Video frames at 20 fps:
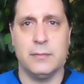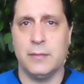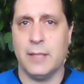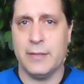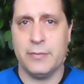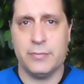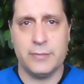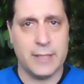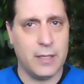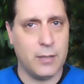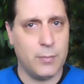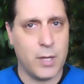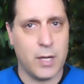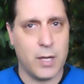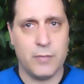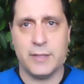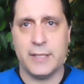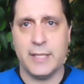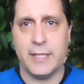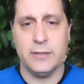lifestyle
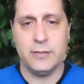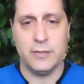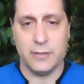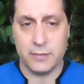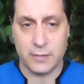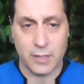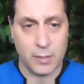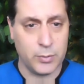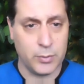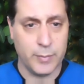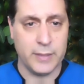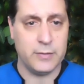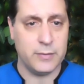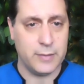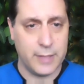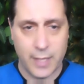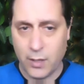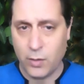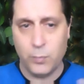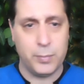modification, supplements
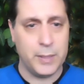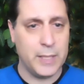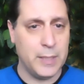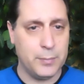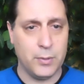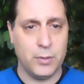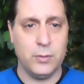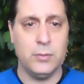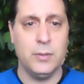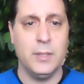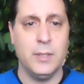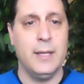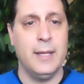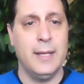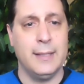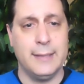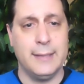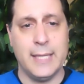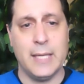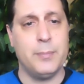to help people
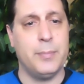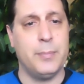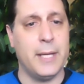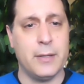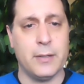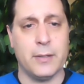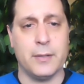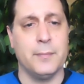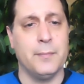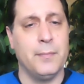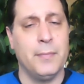get better.